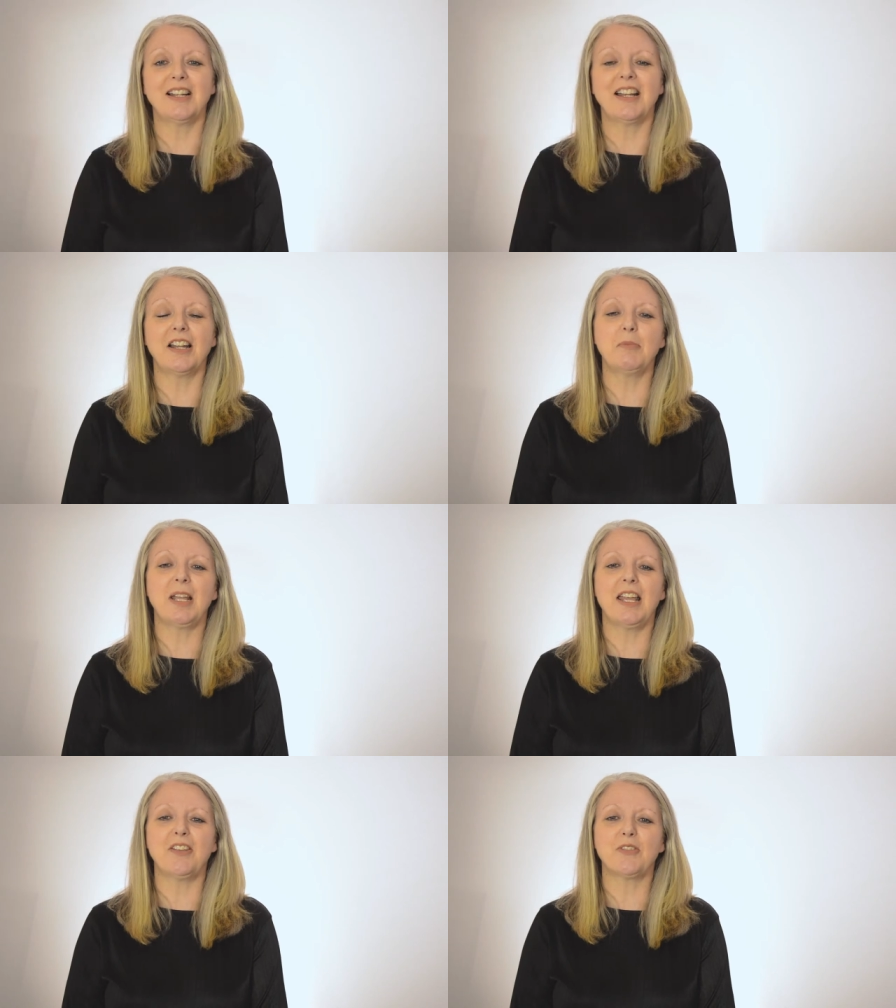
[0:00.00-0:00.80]
and I'm
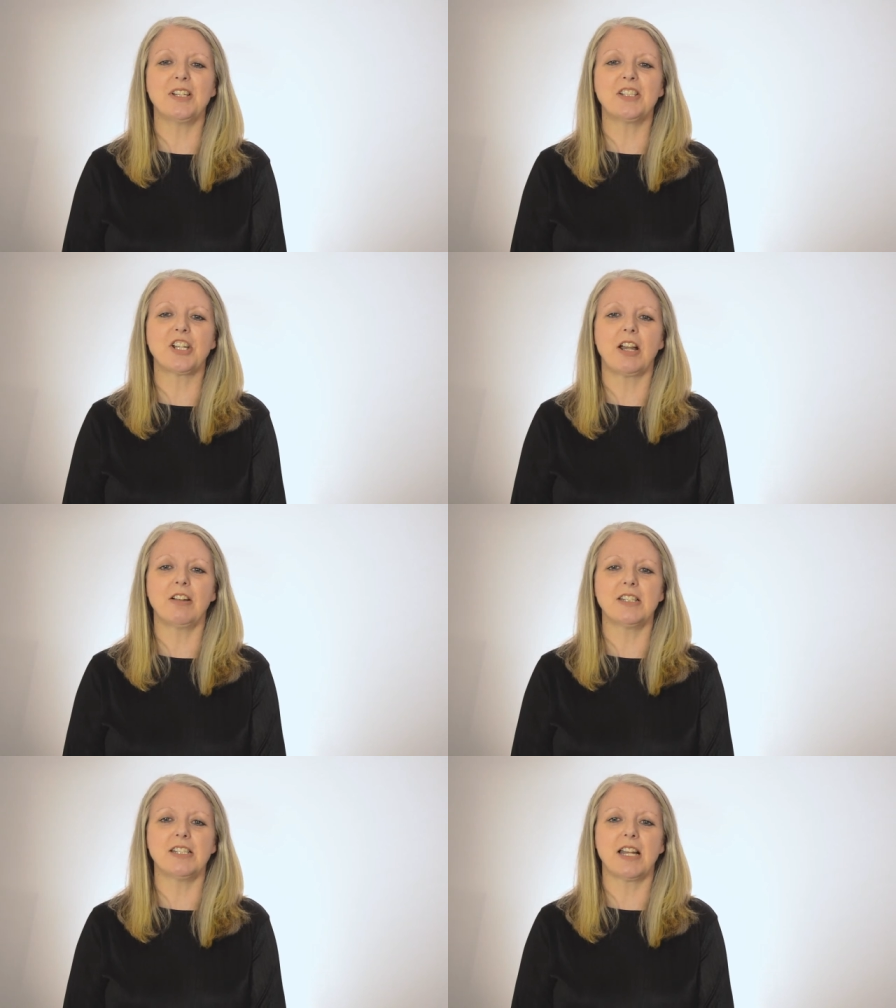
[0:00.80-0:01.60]
K3's
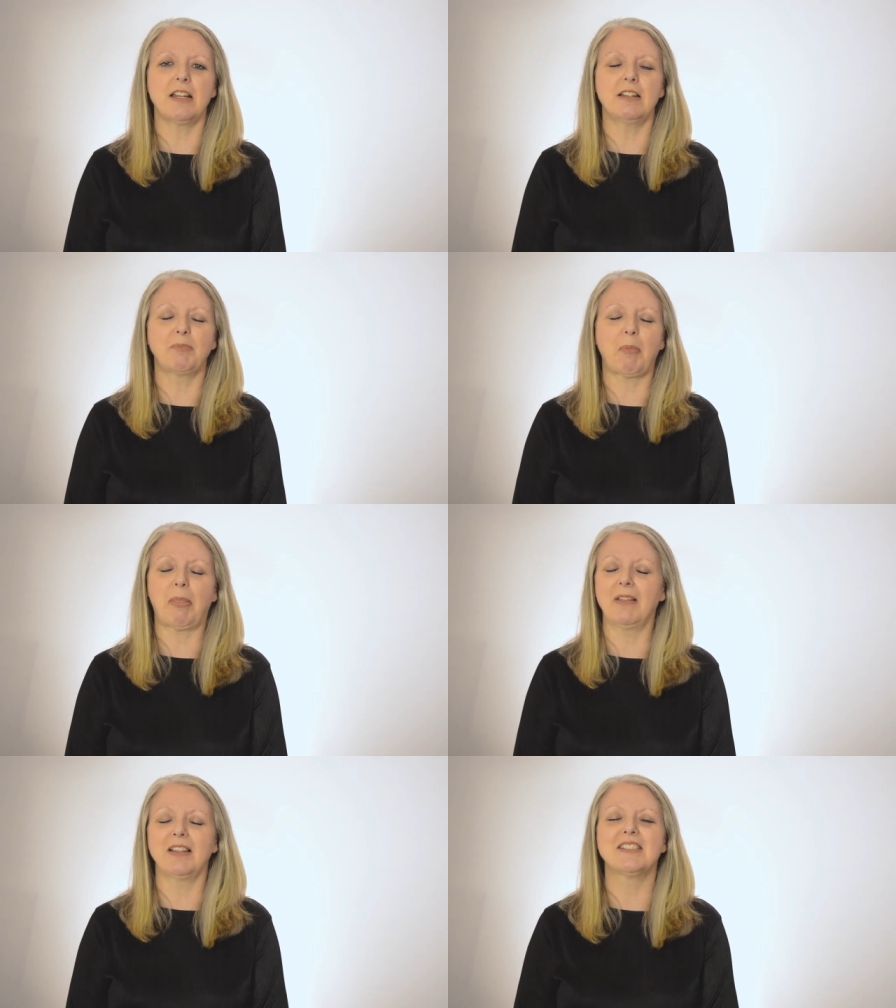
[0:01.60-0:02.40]
charities app.
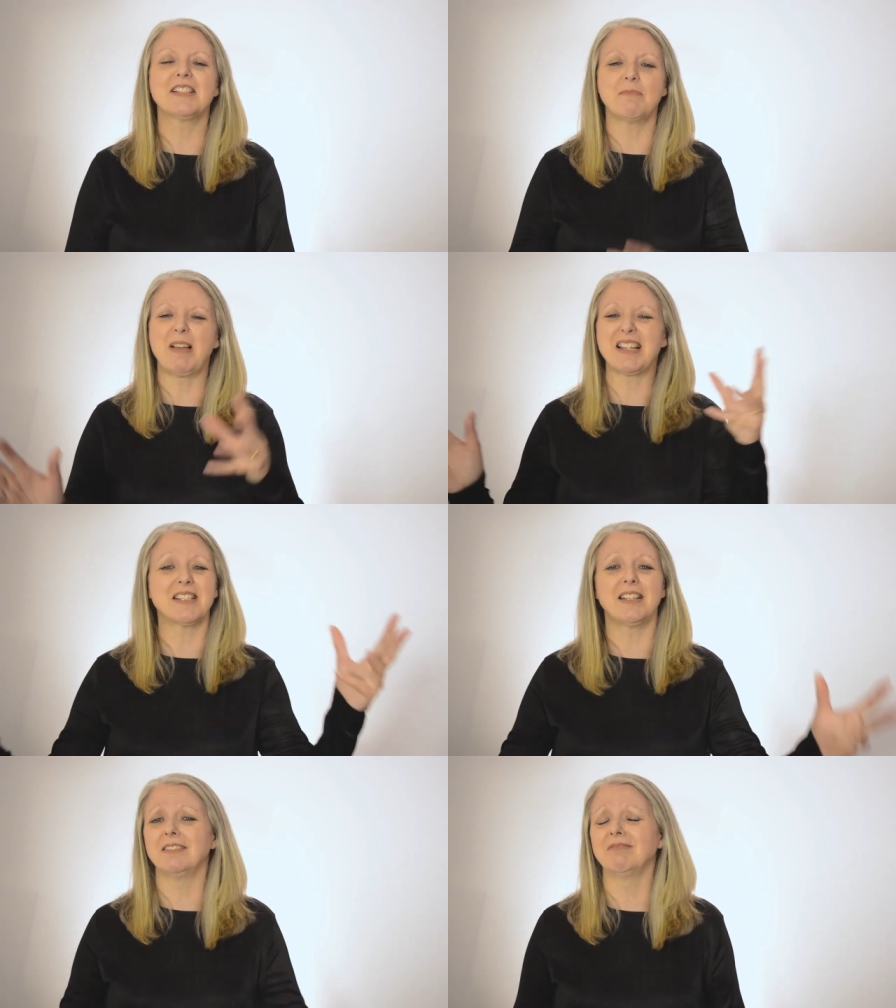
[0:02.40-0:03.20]
Doesn't
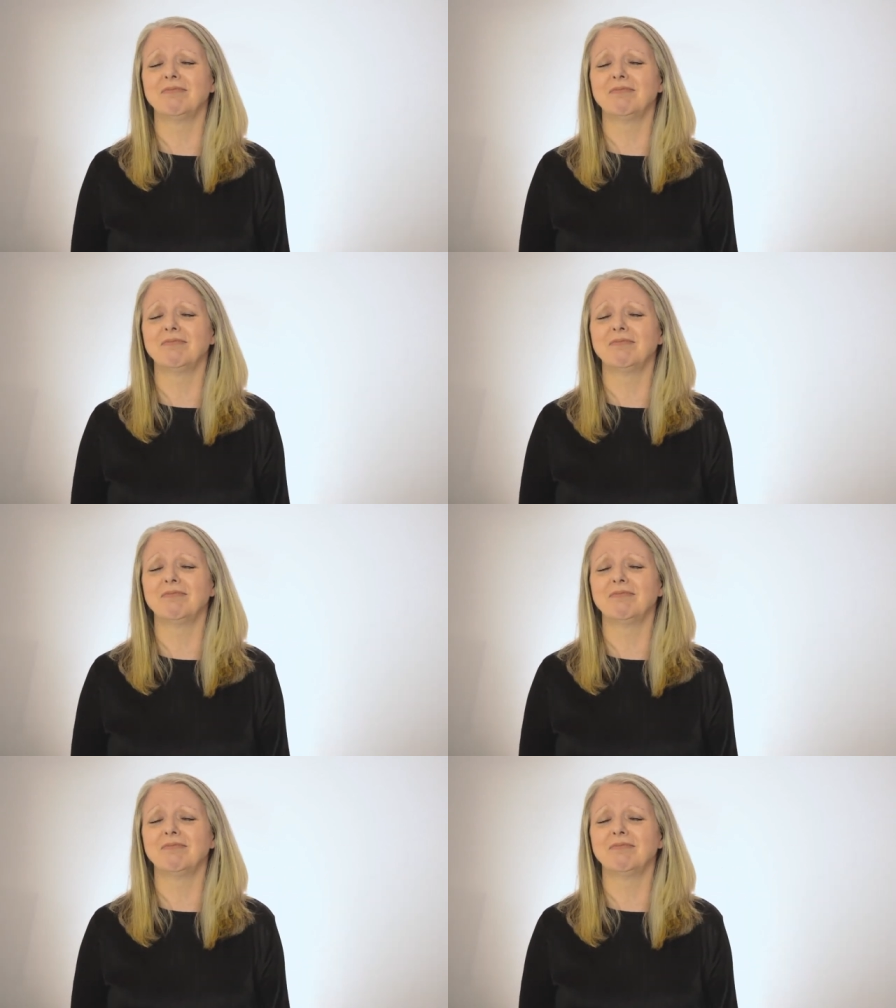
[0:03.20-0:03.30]
matter.